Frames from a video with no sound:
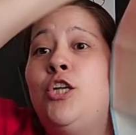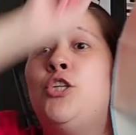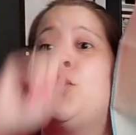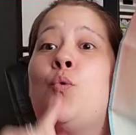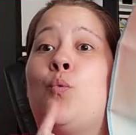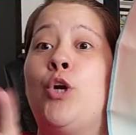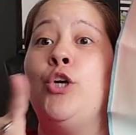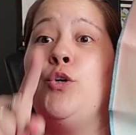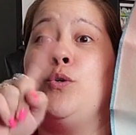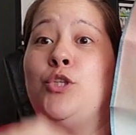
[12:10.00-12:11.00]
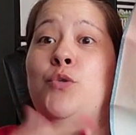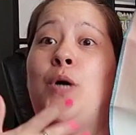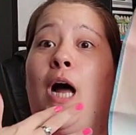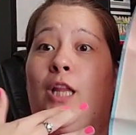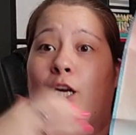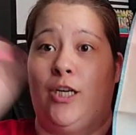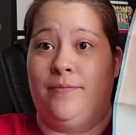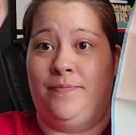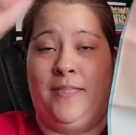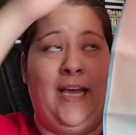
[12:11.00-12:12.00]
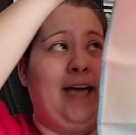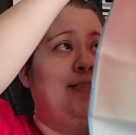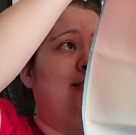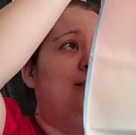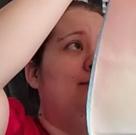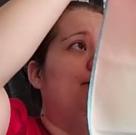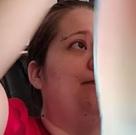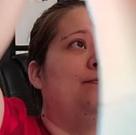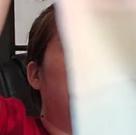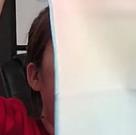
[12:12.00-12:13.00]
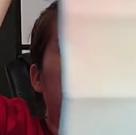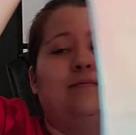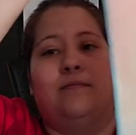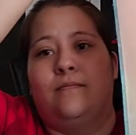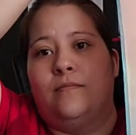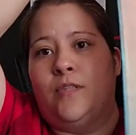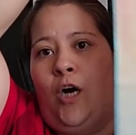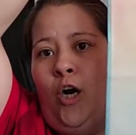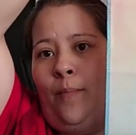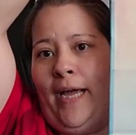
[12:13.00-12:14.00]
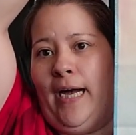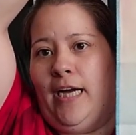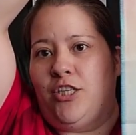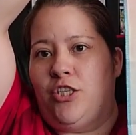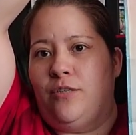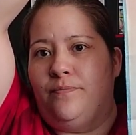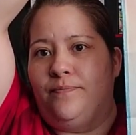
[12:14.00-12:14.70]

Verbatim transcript: true to color. Yes. Oh my gosh.